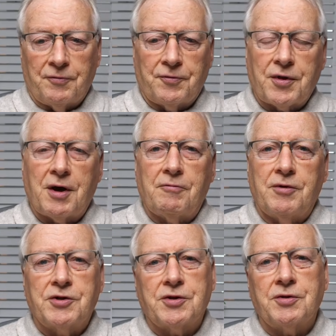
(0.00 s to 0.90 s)
For that
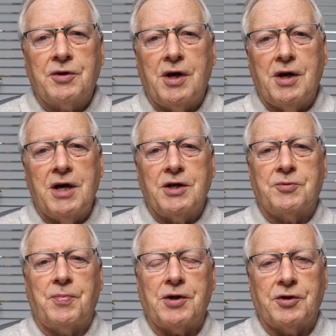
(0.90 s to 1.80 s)
reason,
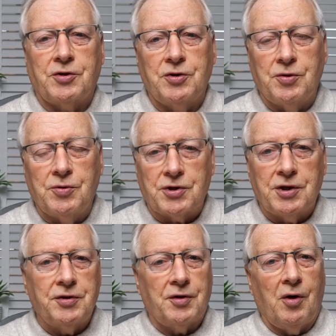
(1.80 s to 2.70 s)
it's better to use
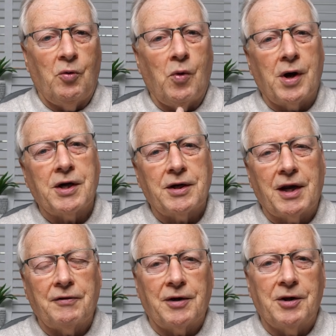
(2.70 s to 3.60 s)
either a wired
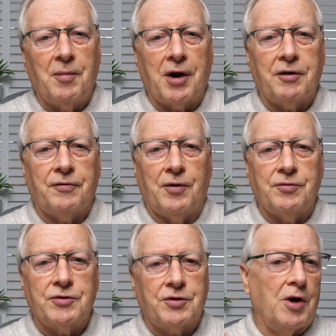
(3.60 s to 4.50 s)
lavalier
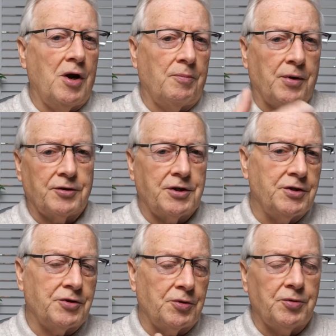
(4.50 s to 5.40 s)
microphone plugged into